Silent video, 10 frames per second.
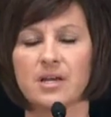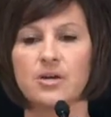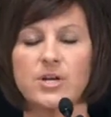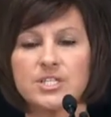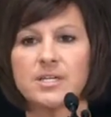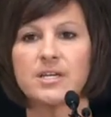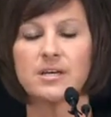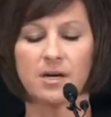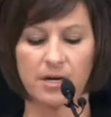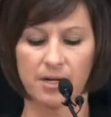Questioning
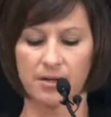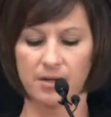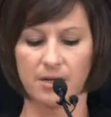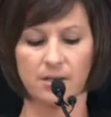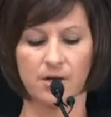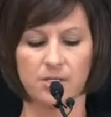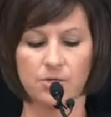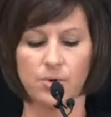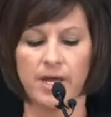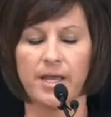God along
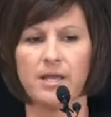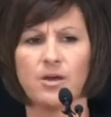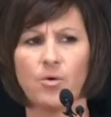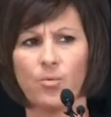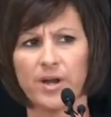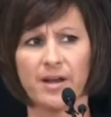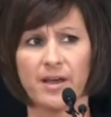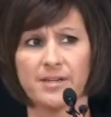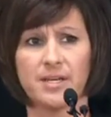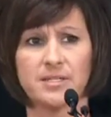the way. What had
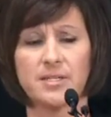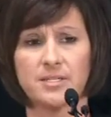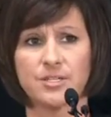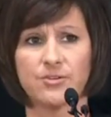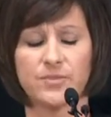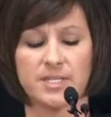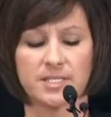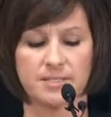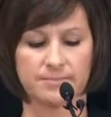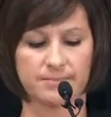I done to deserve
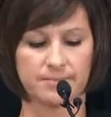this?